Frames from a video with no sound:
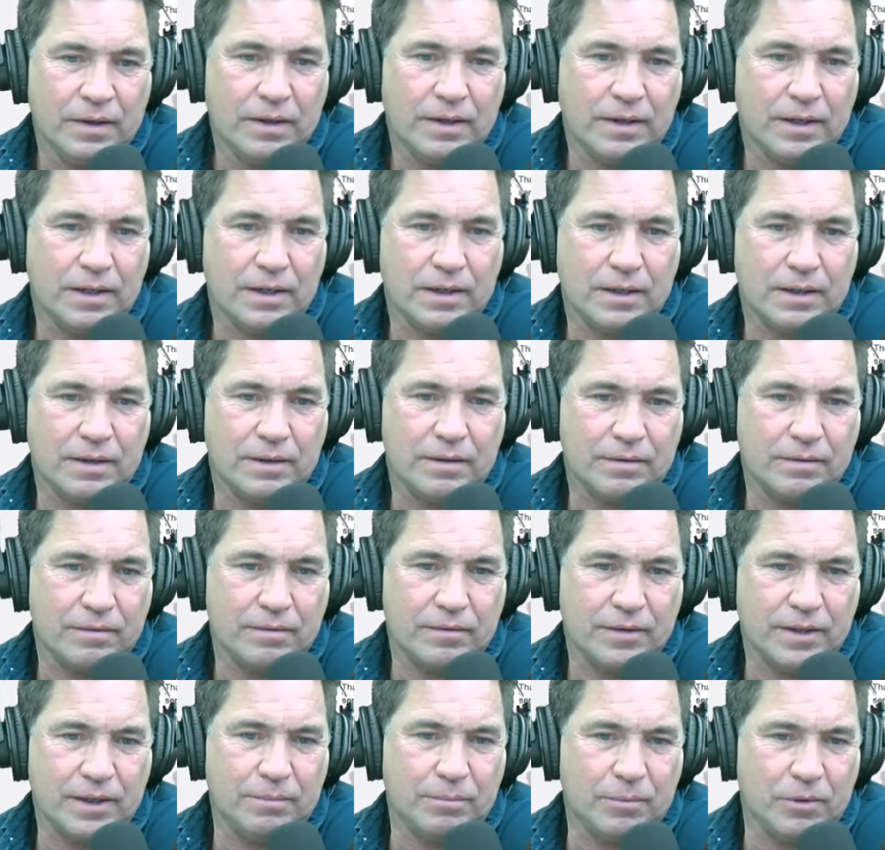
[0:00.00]
Uh,
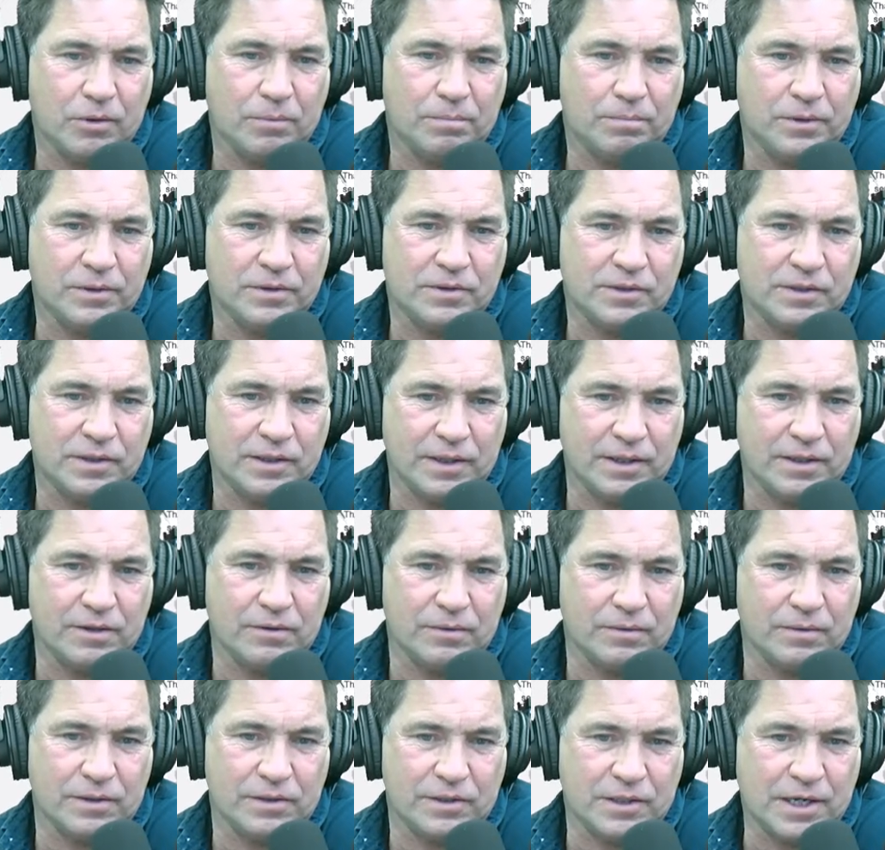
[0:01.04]
Merrill puts
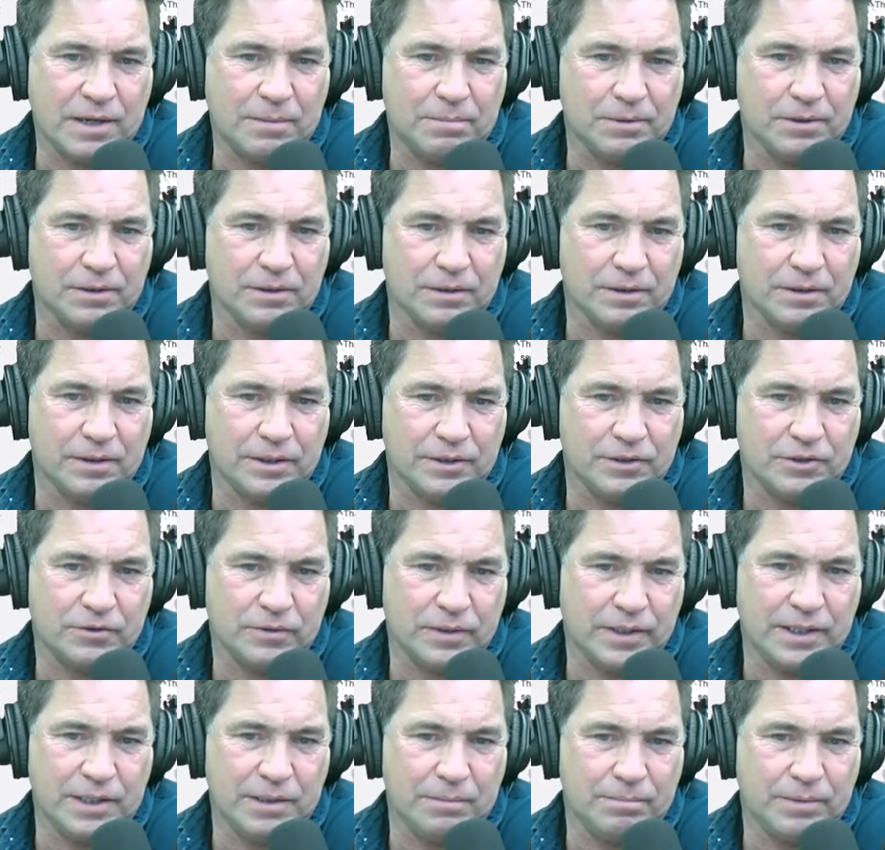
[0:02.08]
together a top of the line
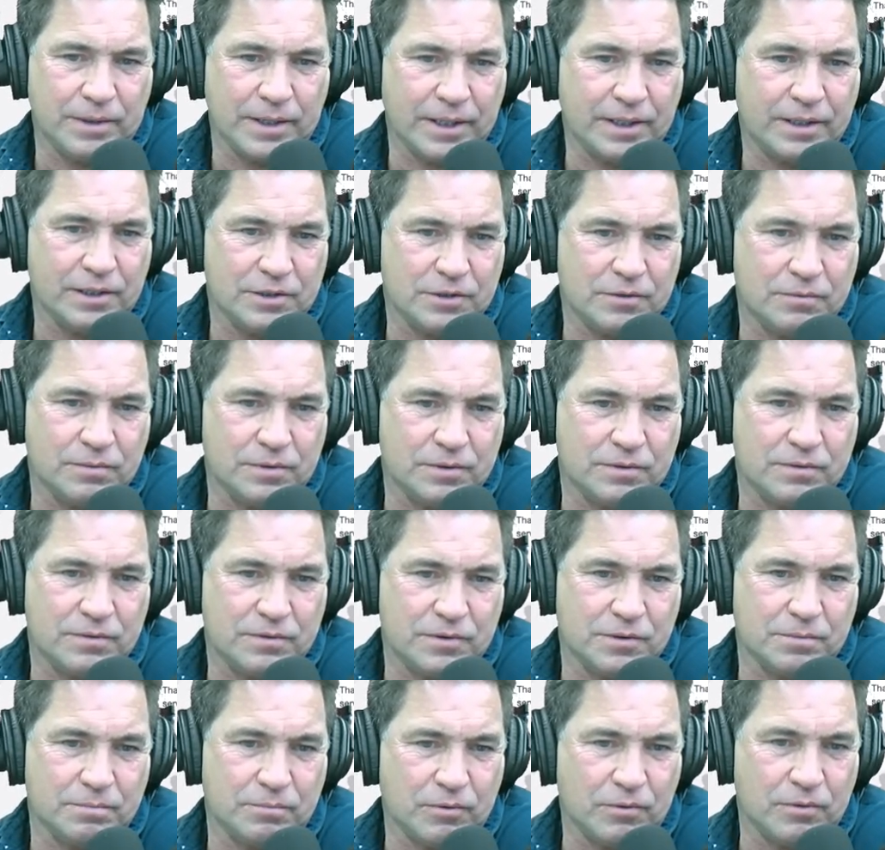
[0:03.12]
training package with
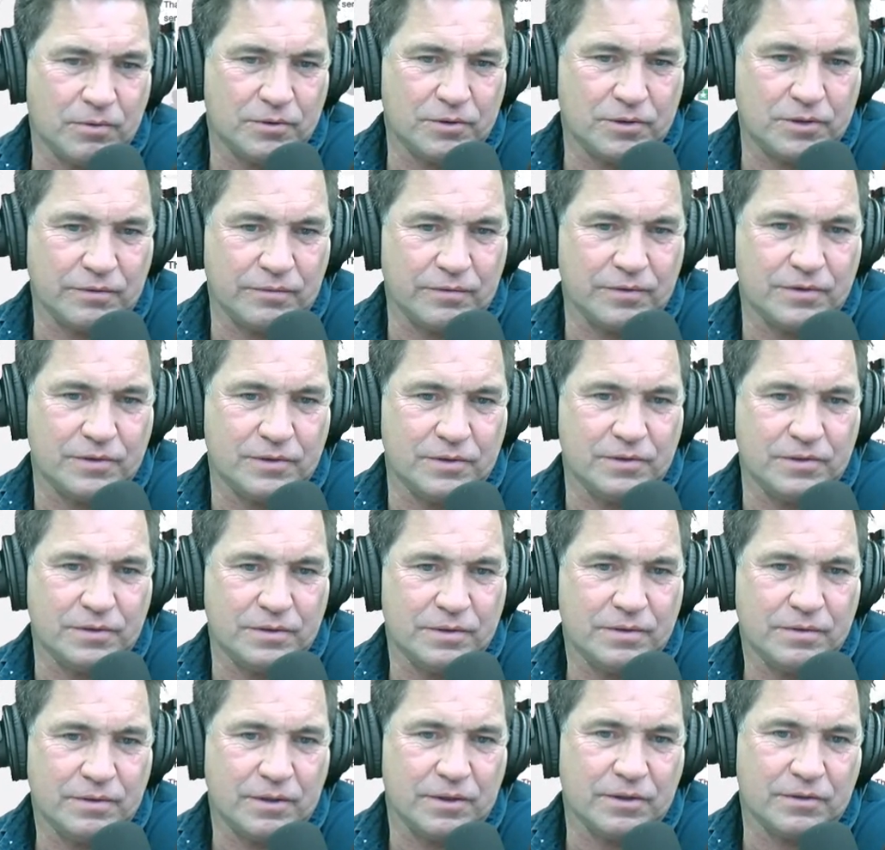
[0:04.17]
support
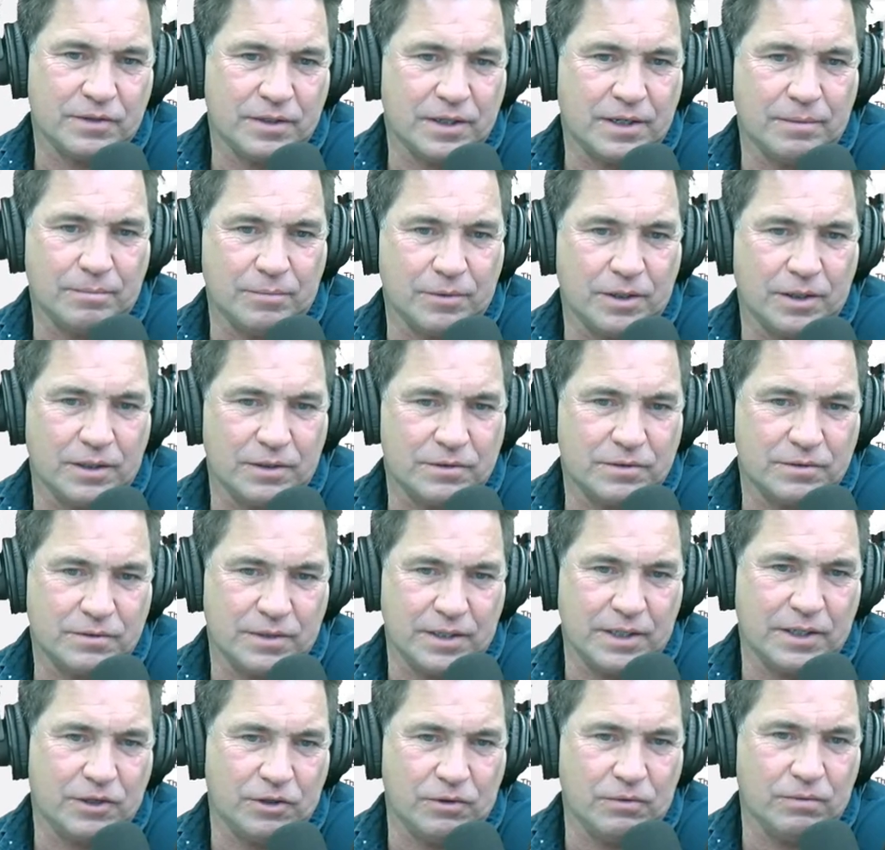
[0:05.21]
services that are top notch.
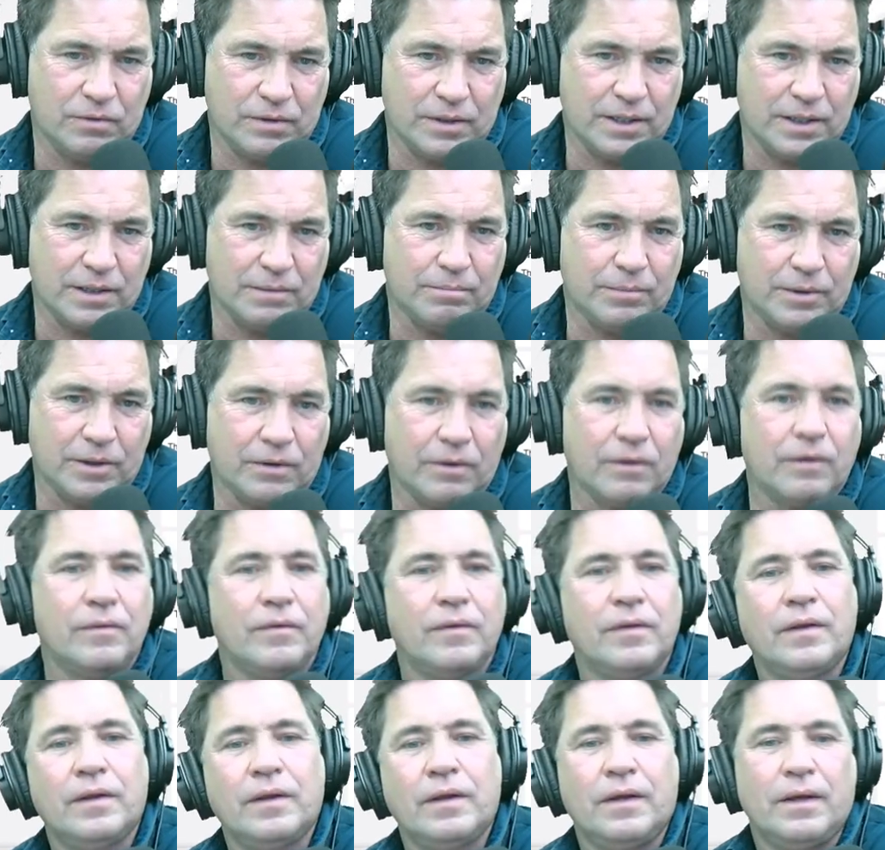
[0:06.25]
Thank you, Merrill.
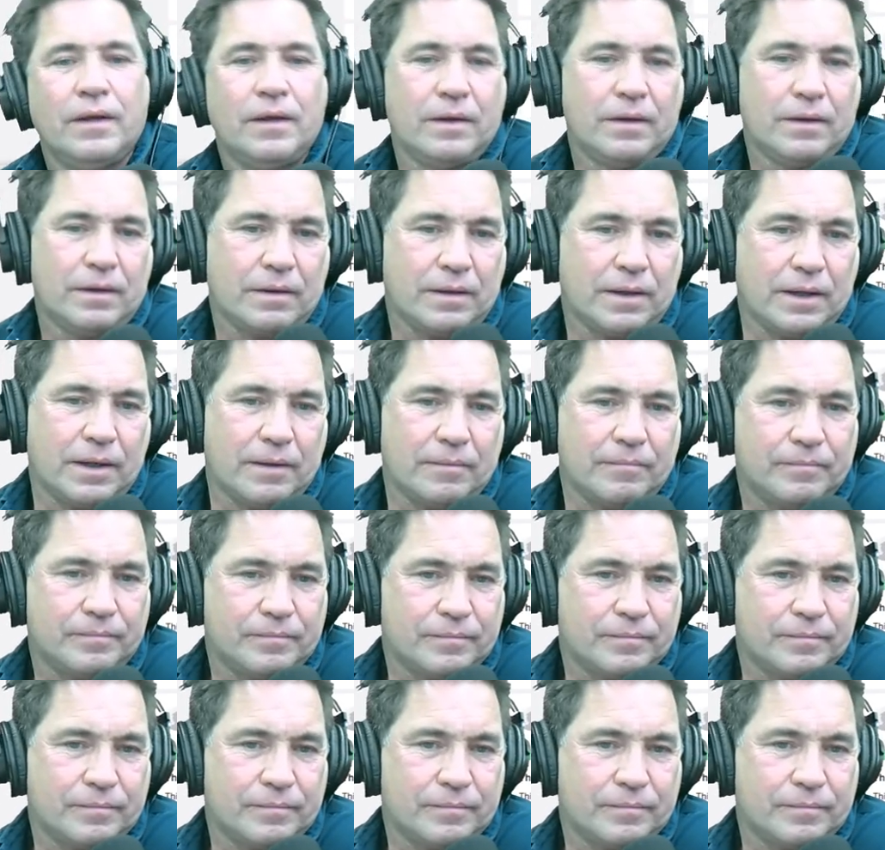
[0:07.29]
Yeah.